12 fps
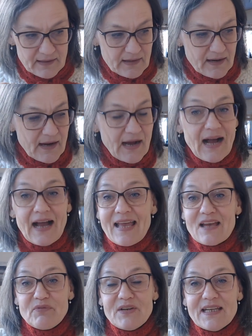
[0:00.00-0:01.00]
I
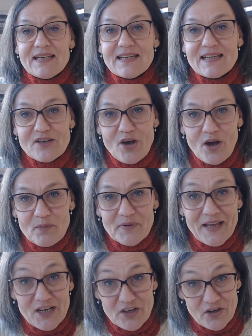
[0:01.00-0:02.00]
have knitted up
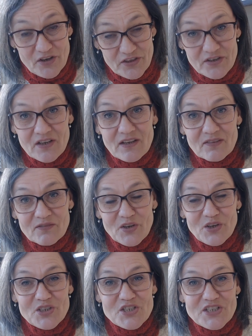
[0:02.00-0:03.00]
another
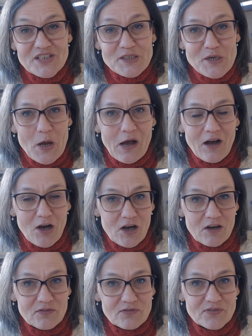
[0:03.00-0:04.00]
version
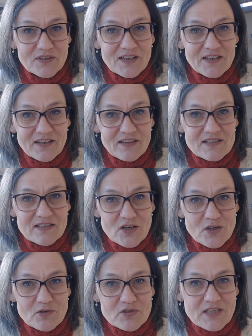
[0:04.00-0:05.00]
of the
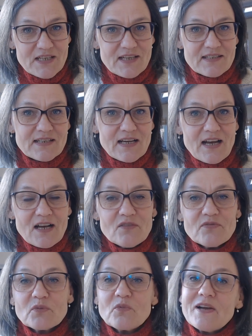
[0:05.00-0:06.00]
Celosia
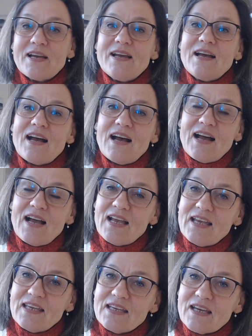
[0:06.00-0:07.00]
Scarf where
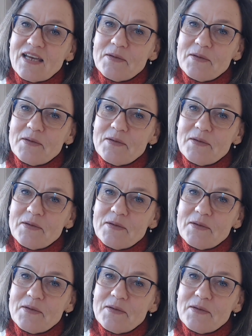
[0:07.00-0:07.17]
I